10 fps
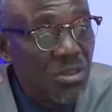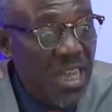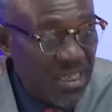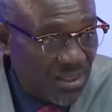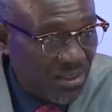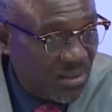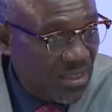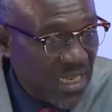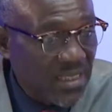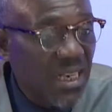Yes,
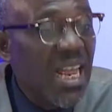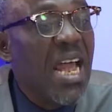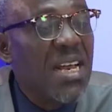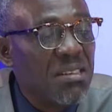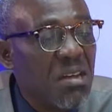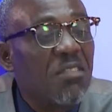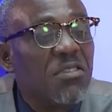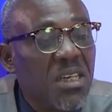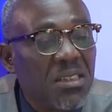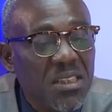they are saying, hey, we
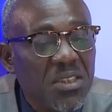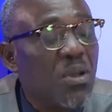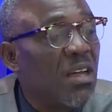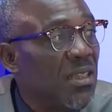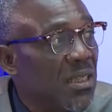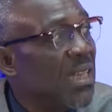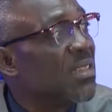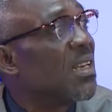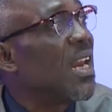have jailed this, we have jailed that. It's